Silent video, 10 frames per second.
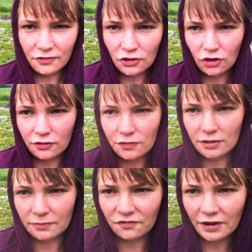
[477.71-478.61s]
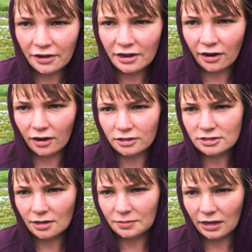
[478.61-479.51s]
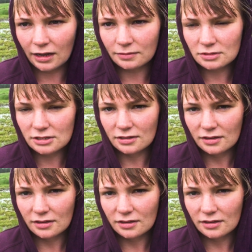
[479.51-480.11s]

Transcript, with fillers: to look for them very hard sometimes,